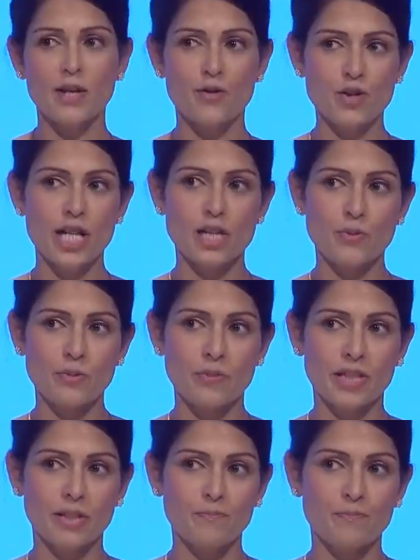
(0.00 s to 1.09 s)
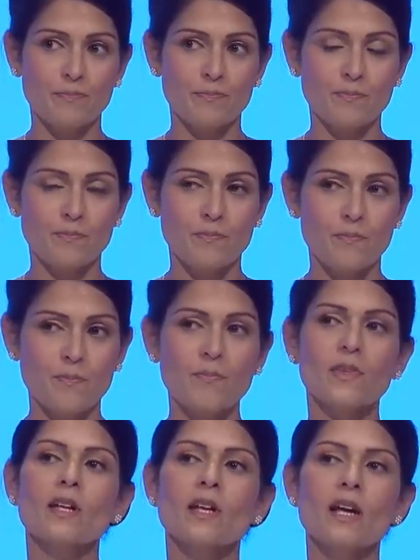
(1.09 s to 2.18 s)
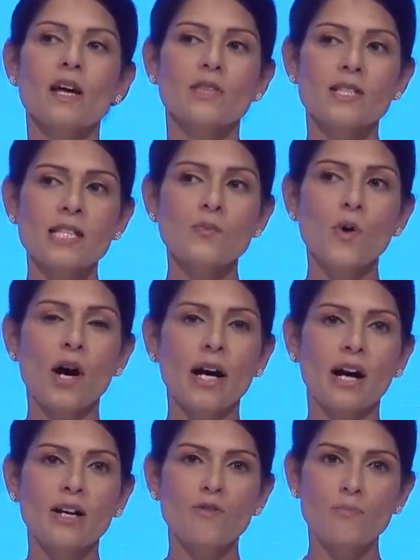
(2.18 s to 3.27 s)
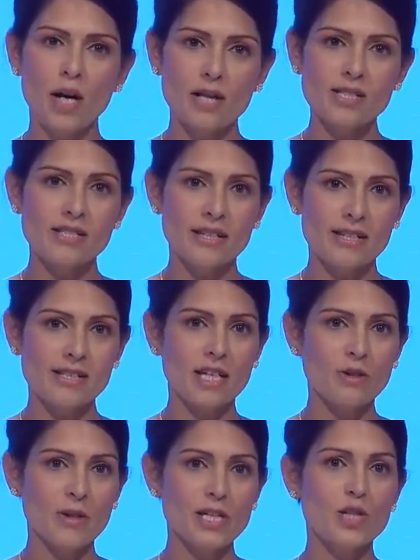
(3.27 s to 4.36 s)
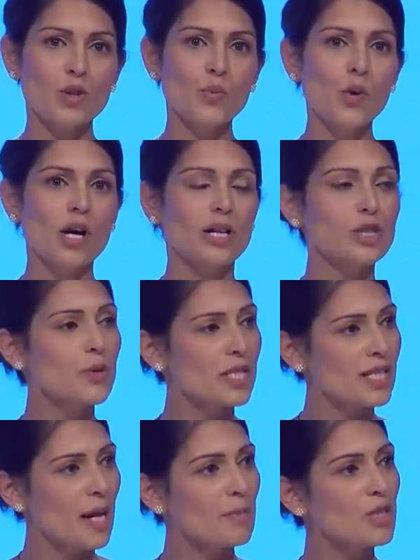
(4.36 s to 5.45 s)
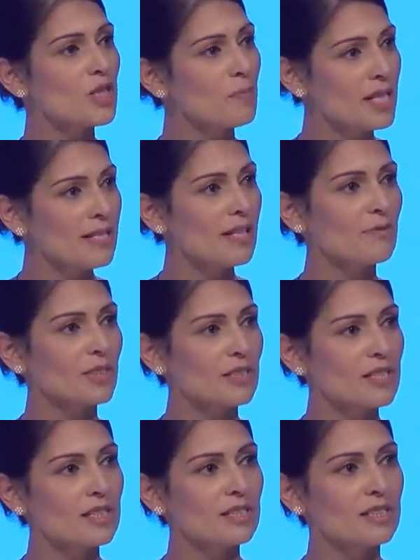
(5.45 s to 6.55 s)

have shared with me. This is why I have personally accelerated the work to establish the police covenant.